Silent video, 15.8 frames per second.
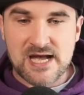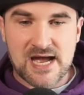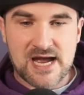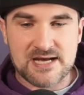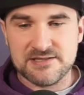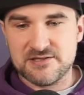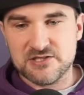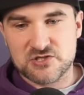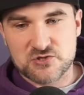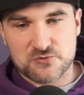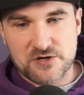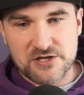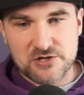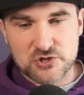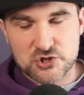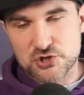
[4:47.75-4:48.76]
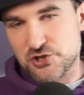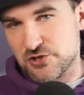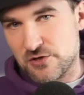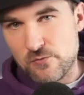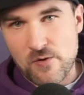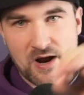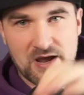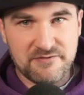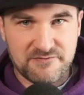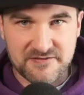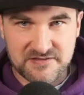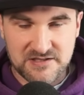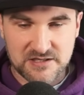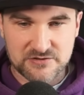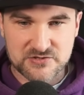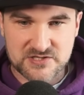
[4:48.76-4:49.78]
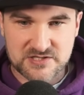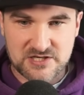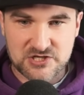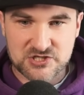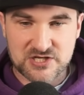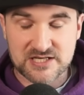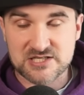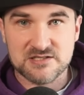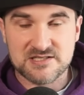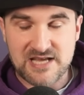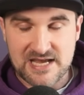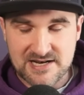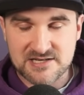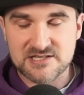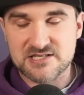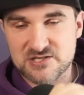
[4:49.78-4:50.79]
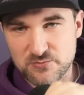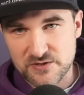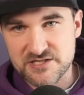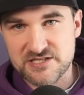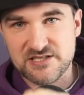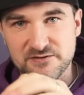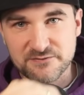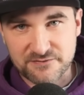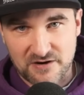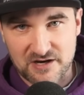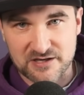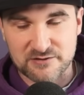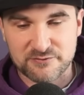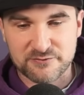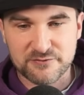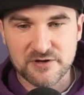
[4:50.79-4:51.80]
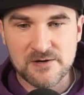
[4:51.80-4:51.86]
and the trader should arrive at the other station at 10:25.